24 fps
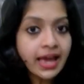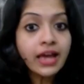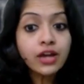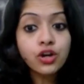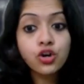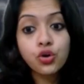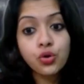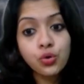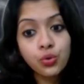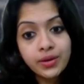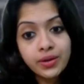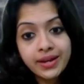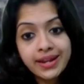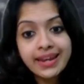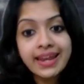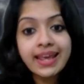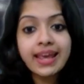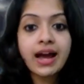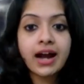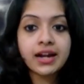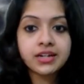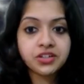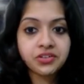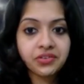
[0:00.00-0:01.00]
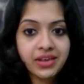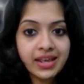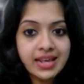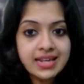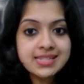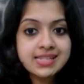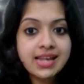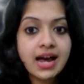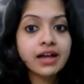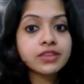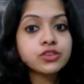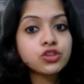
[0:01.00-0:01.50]
Coronary arteries
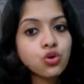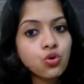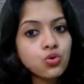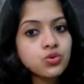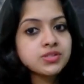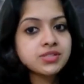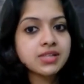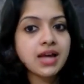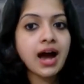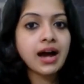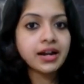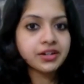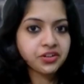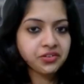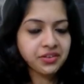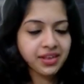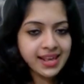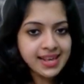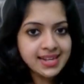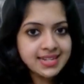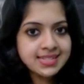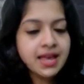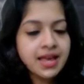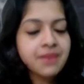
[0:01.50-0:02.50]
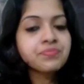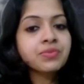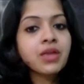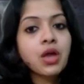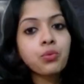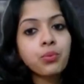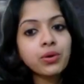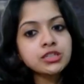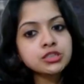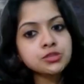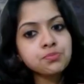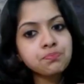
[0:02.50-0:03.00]
are those arteries
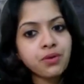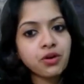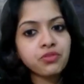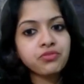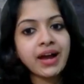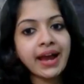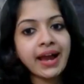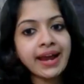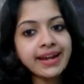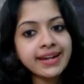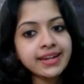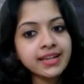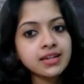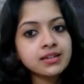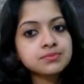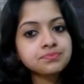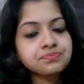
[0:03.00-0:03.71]
which provide